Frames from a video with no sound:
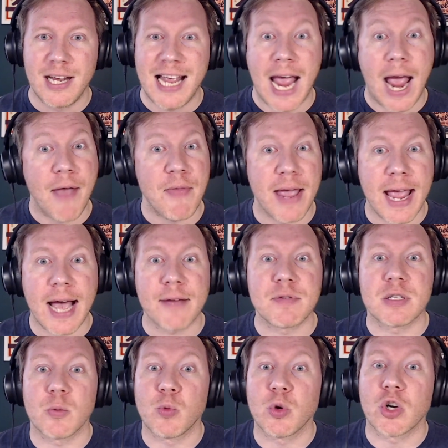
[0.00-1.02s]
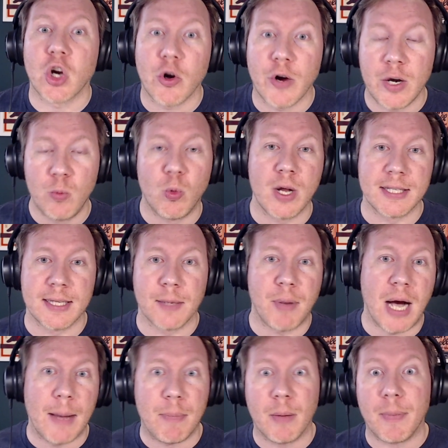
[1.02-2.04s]
And they have some recurring ones that
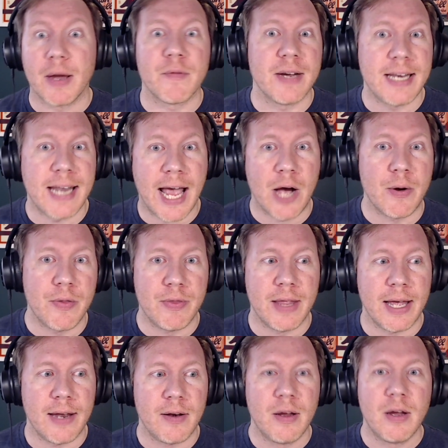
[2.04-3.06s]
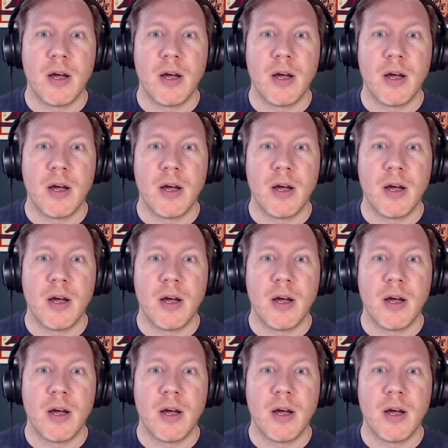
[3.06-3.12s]
pop up every now and then